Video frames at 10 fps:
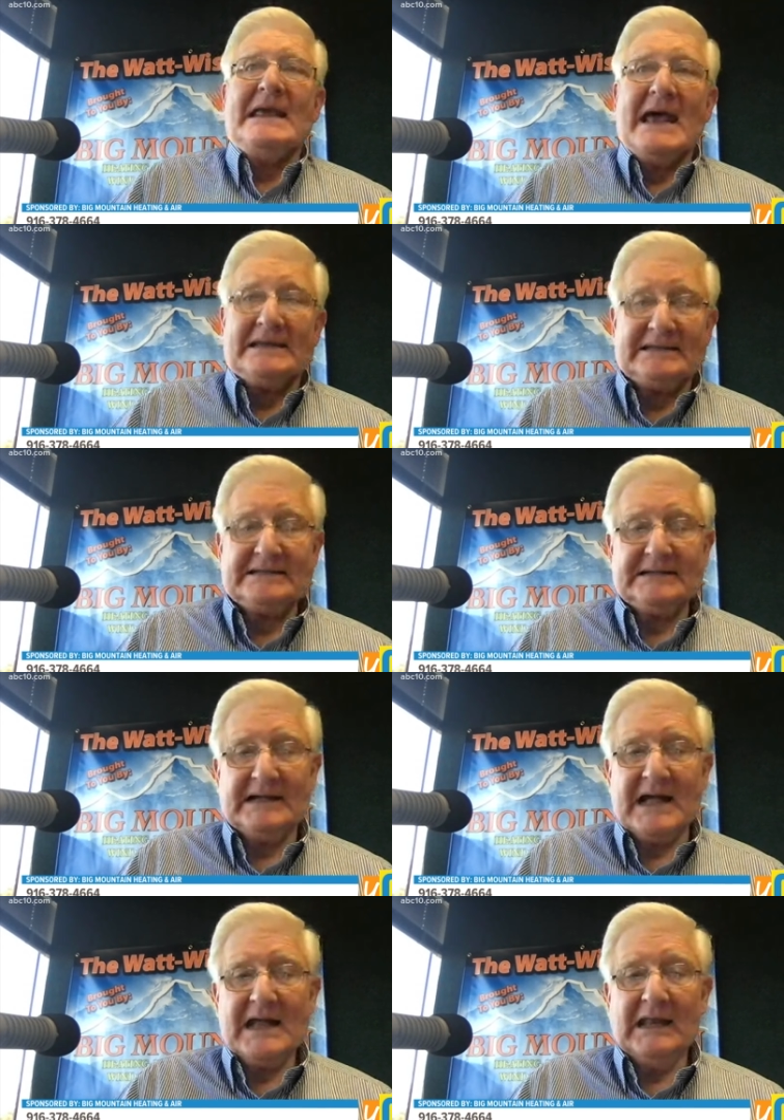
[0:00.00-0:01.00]
Yes,
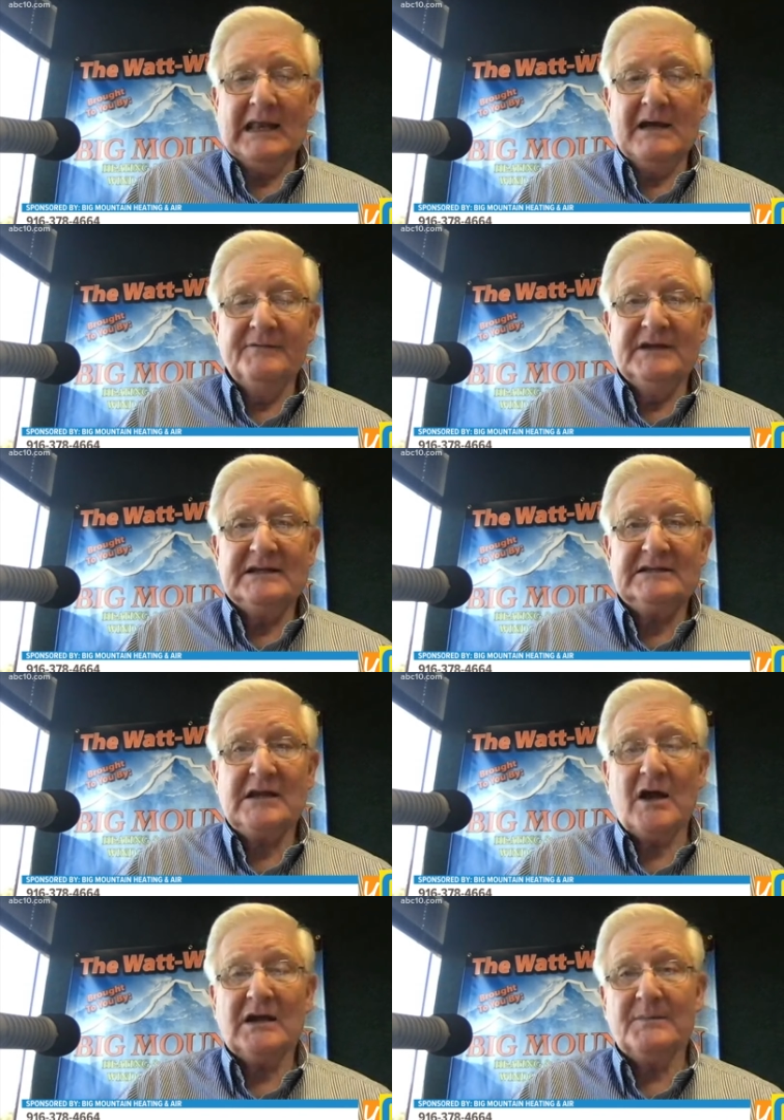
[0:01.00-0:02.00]
I love
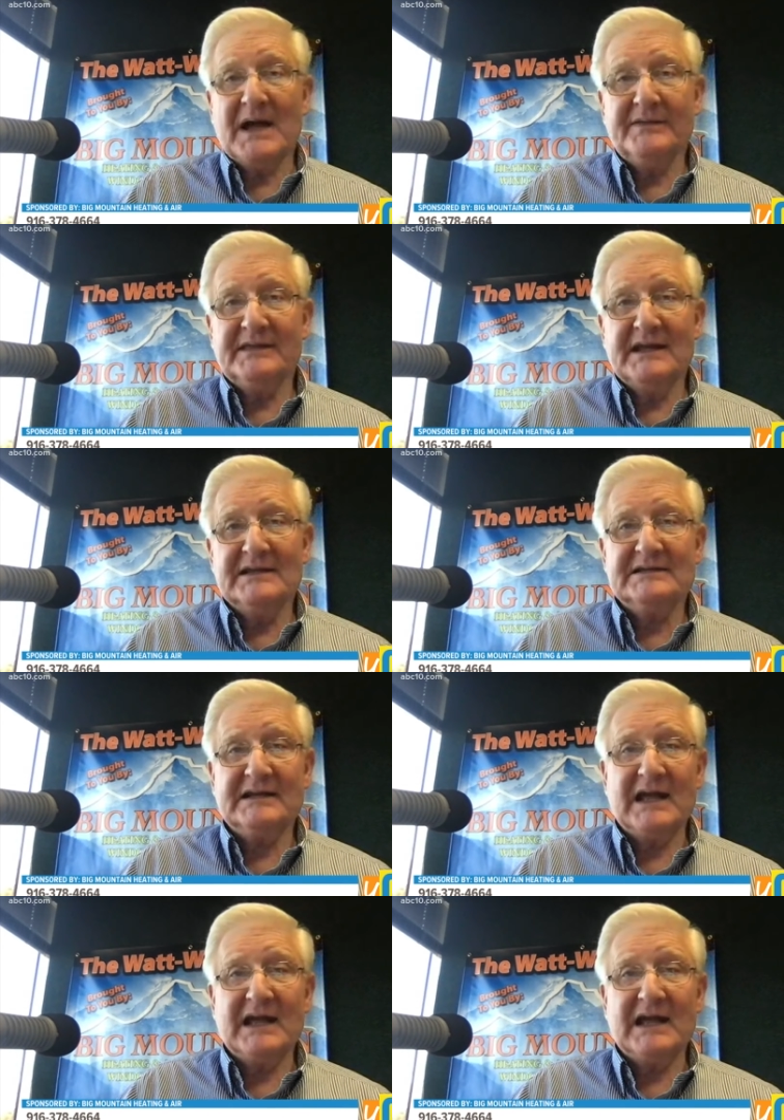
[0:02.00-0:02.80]
to talk about this,